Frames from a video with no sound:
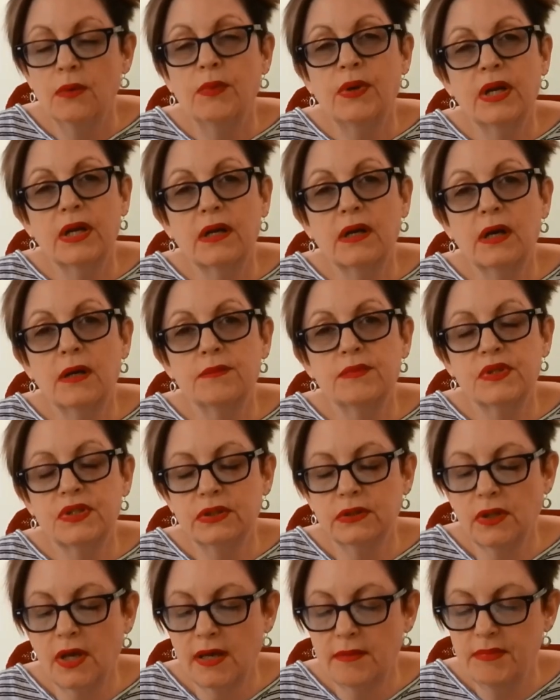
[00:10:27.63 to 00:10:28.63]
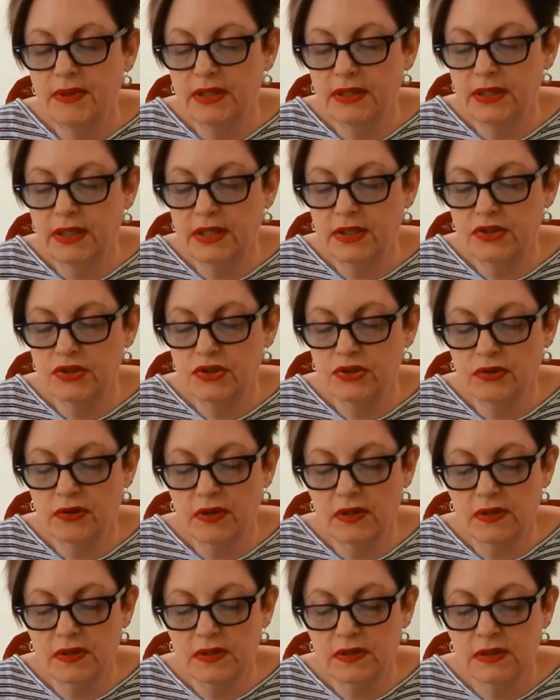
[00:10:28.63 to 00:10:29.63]
when it comes to liability
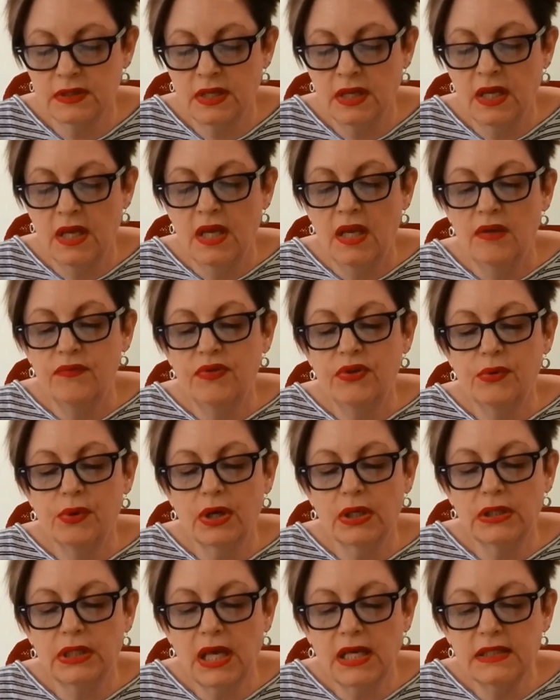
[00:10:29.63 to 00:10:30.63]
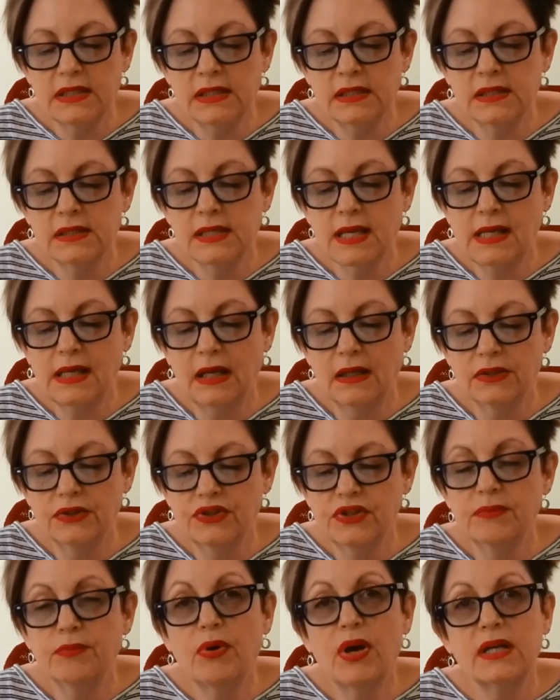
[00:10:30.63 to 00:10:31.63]
insurance. If you are a licensed
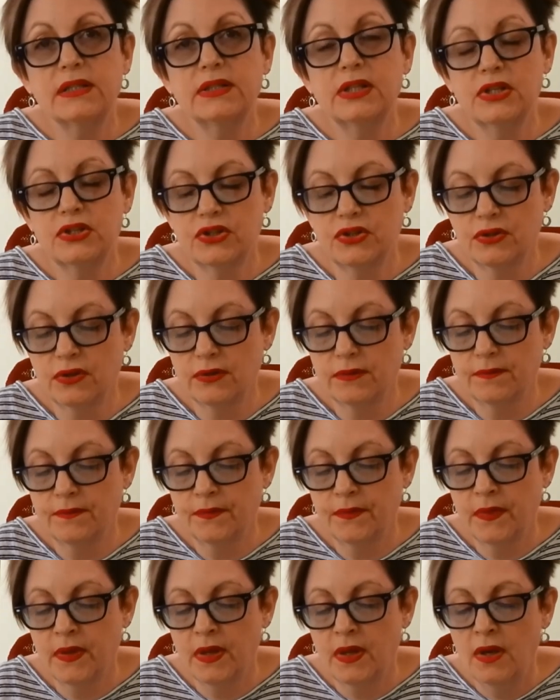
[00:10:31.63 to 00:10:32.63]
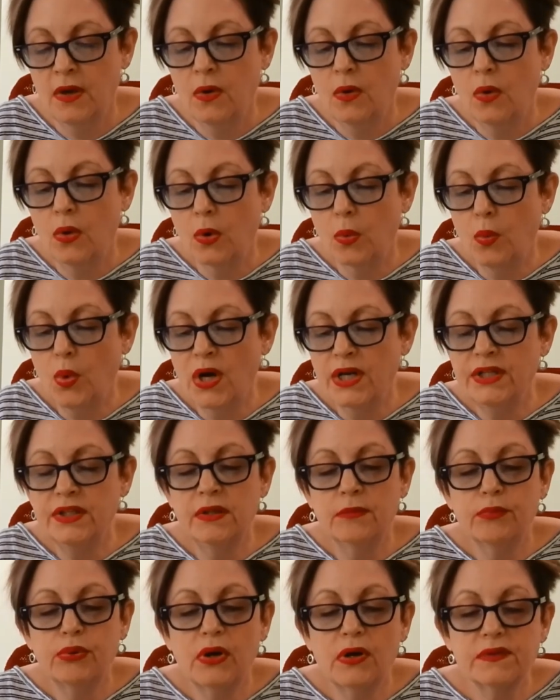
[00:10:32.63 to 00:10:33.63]
psychology practitioner or one in
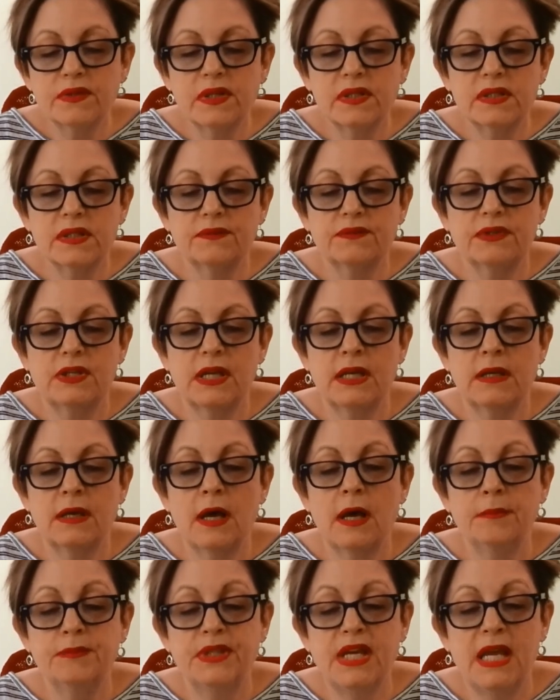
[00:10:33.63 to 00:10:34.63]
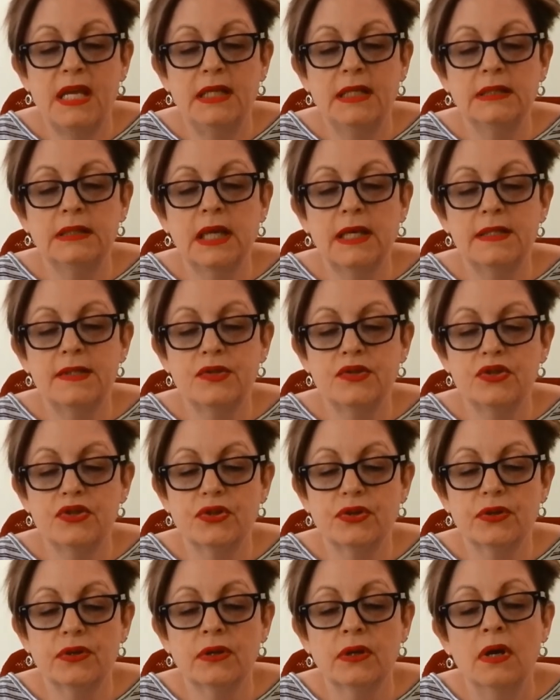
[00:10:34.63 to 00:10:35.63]
the process of obtaining
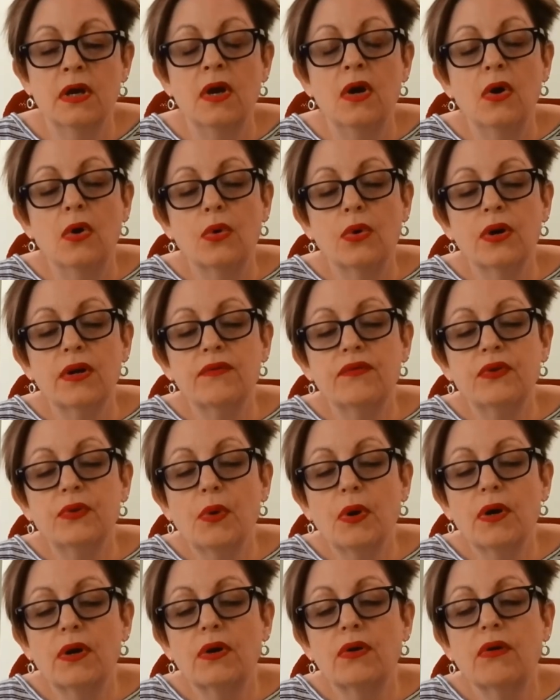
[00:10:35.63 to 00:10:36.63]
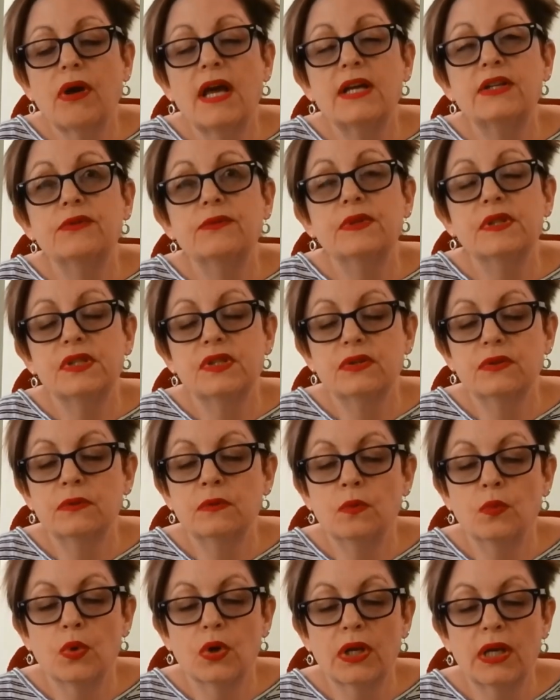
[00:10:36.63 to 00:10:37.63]
licensure, or if you are a graduate
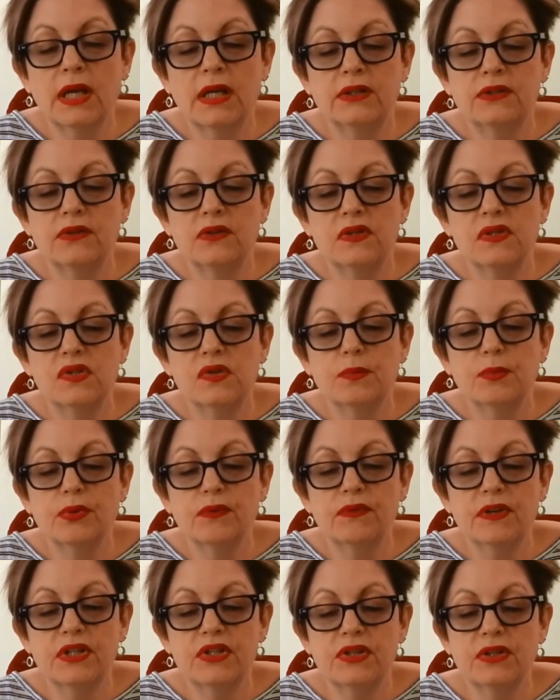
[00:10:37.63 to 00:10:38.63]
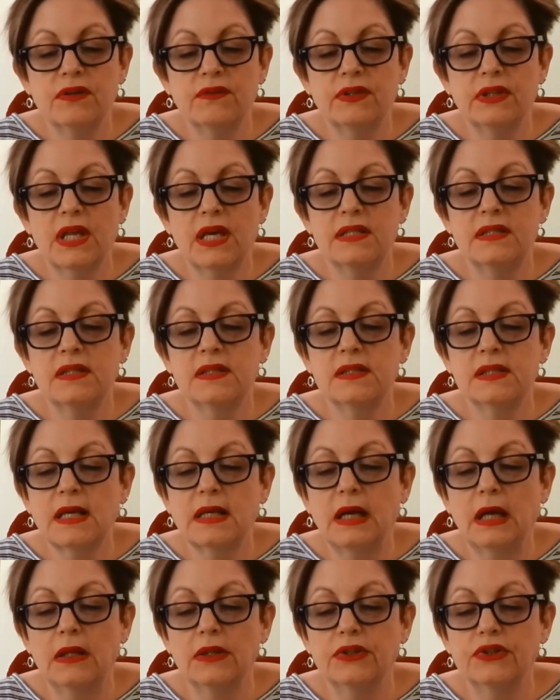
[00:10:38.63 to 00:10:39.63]
student working under the supervision of a licensed
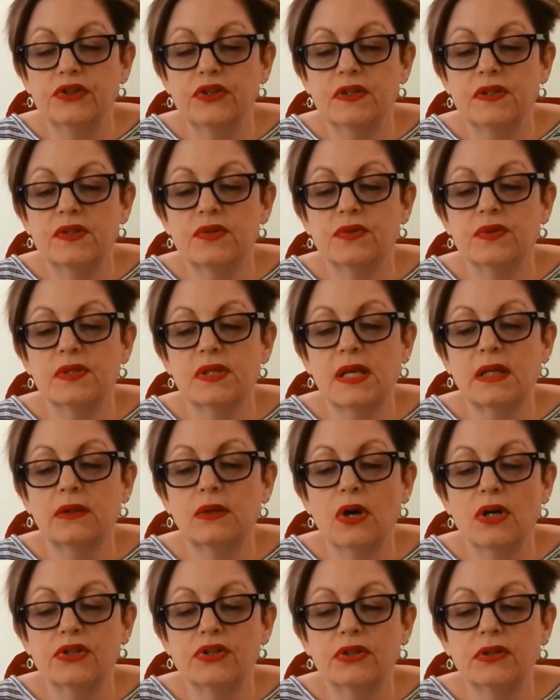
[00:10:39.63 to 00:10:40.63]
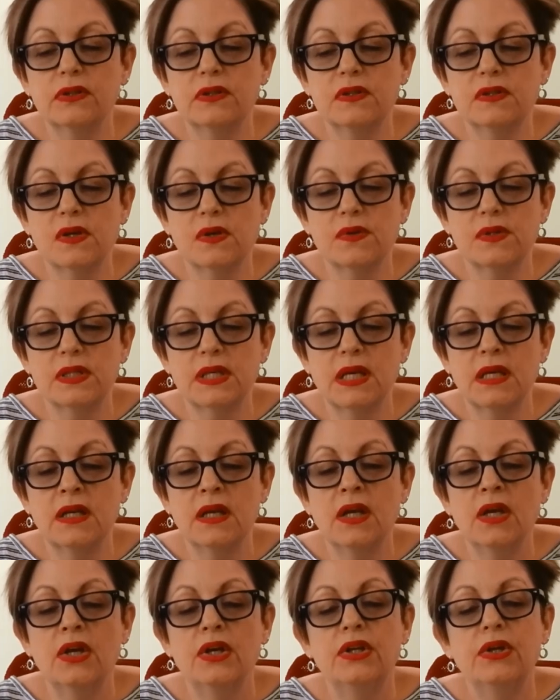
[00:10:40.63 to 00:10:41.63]
psychologist or psychological associate,
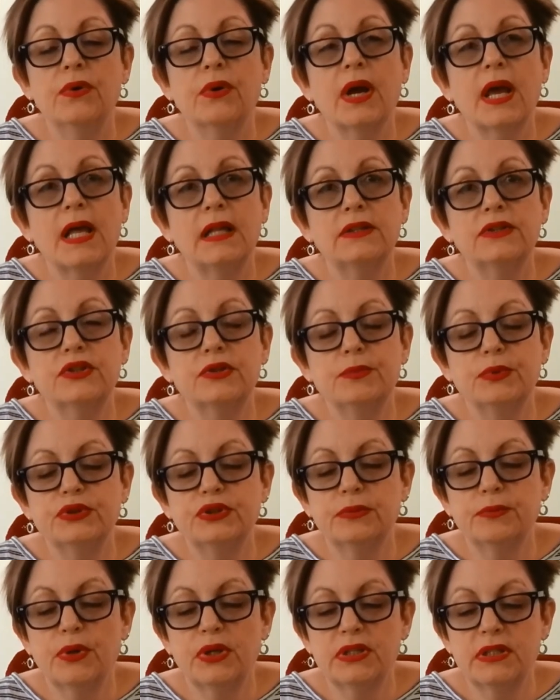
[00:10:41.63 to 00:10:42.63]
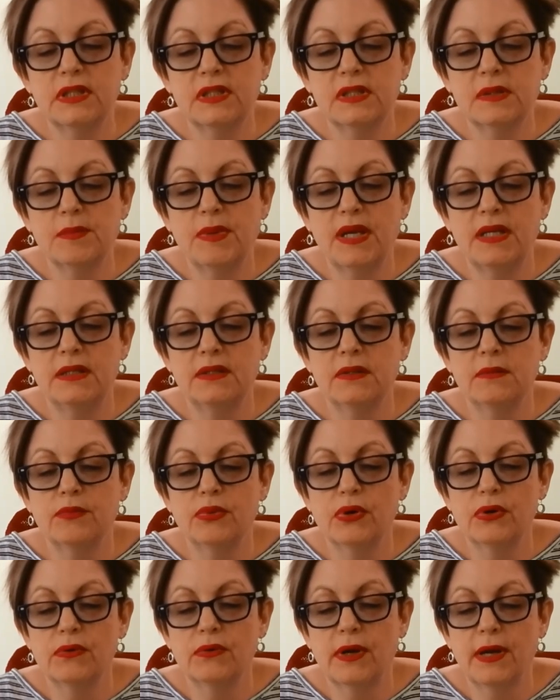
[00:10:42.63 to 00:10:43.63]
you are eligible to participate in the
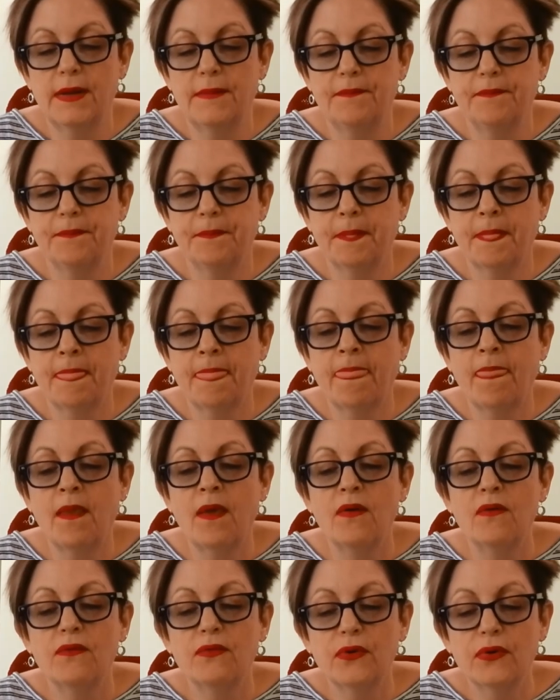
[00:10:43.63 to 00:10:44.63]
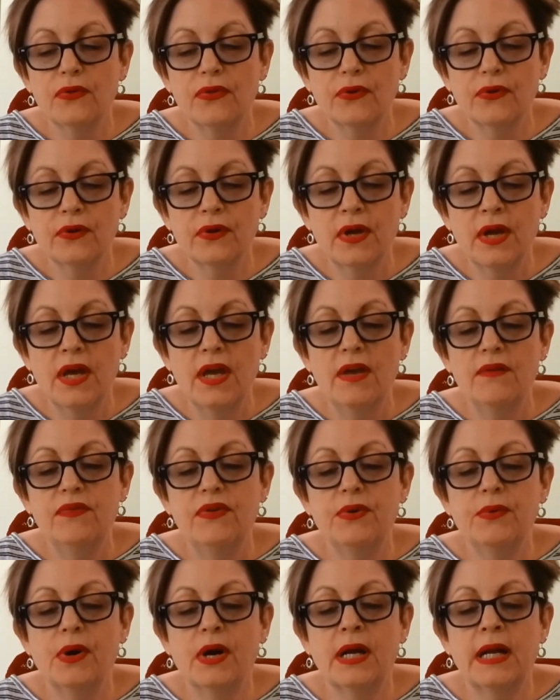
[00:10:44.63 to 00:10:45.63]
program. Further, if
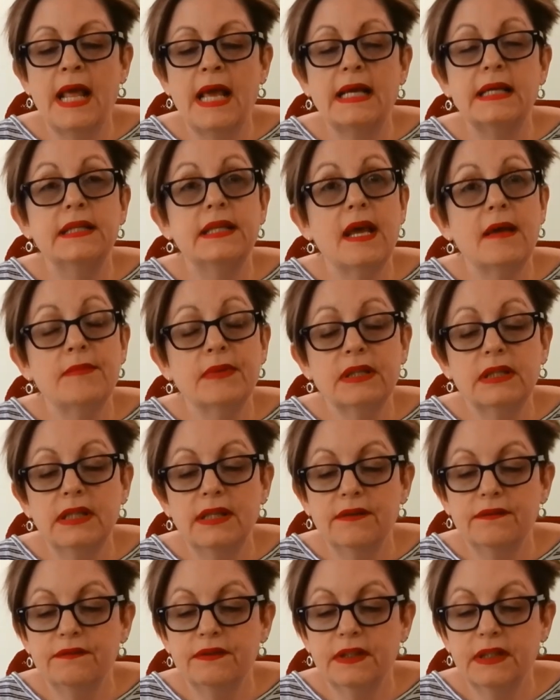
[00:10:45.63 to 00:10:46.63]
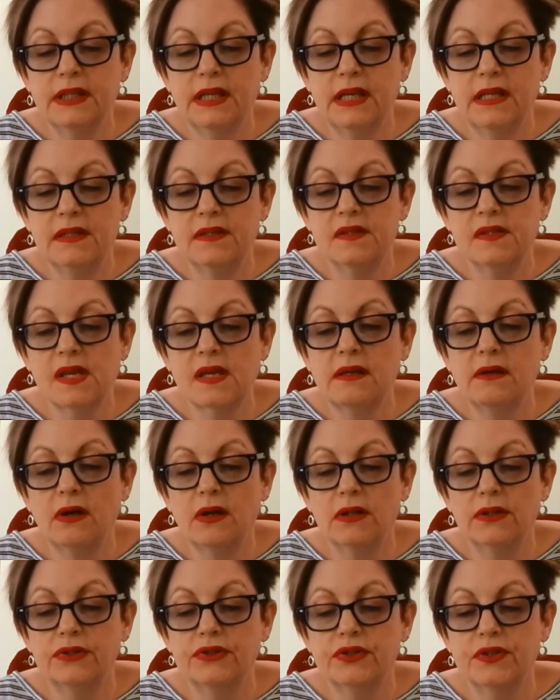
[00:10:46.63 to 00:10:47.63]
you are an academically affiliated
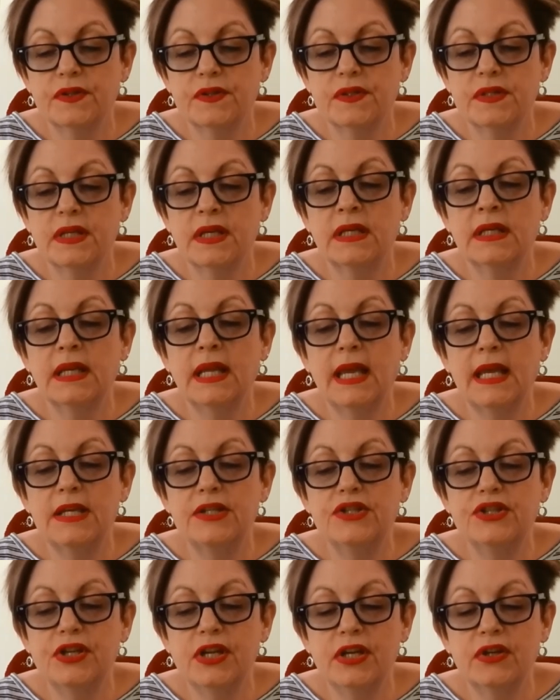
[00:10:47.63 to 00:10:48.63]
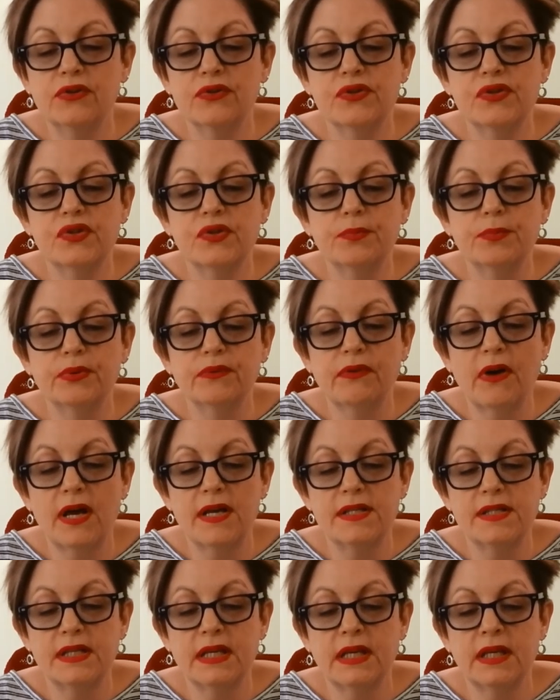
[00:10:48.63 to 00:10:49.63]
psychologist engaged in or
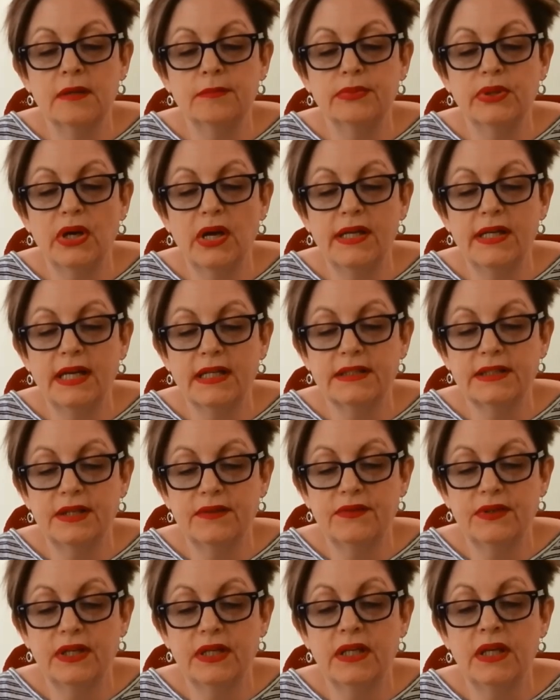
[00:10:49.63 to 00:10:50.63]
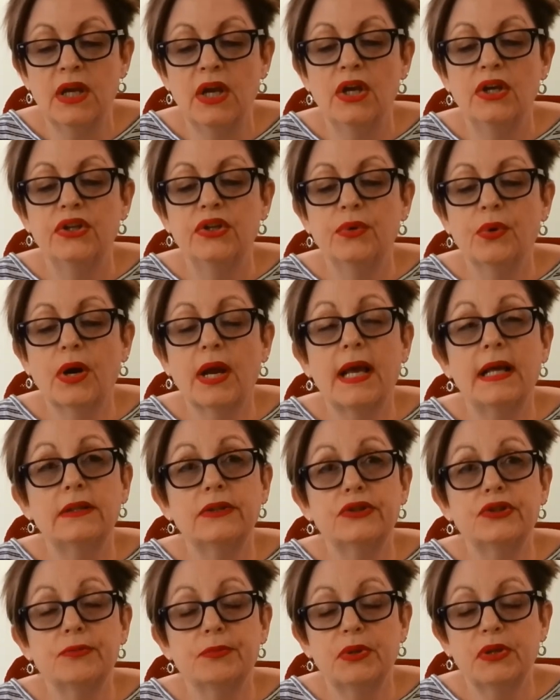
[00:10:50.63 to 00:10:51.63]
supervising an applied activity, you are
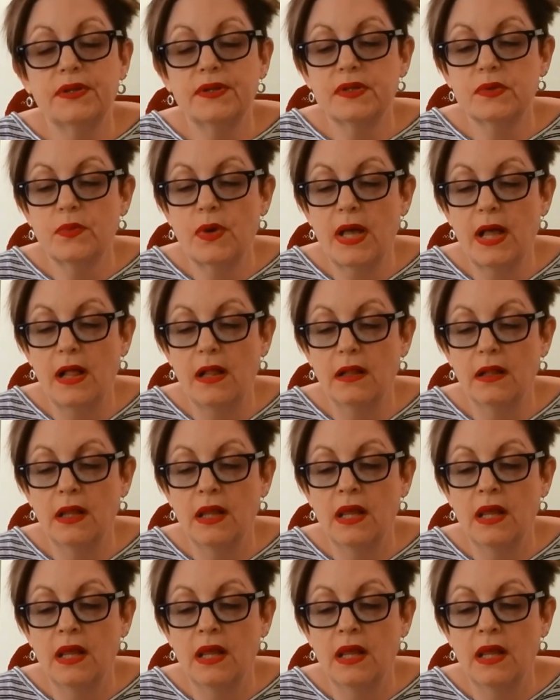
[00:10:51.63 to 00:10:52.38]
eligible as well,